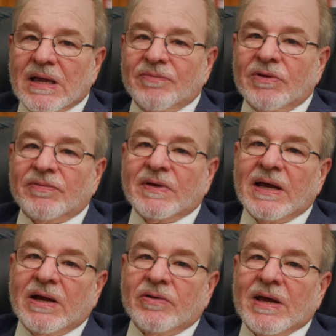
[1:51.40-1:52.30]
level of
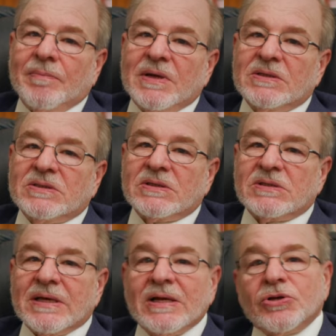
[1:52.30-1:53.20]
care. That means
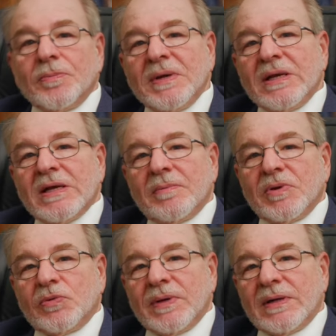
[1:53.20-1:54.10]
it's intermediate
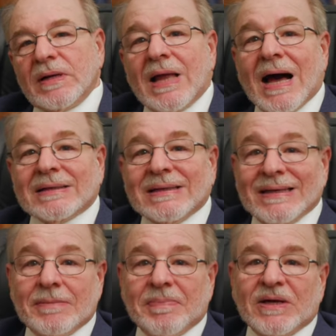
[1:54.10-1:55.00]
between a locked
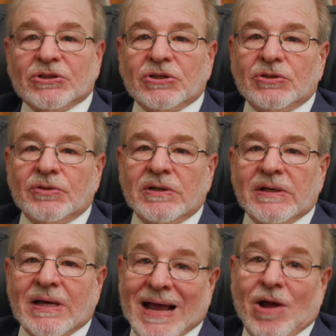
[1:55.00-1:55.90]
inpatient
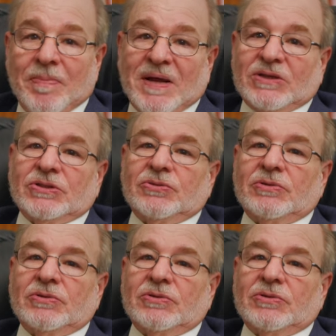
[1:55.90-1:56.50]
unit and outpatient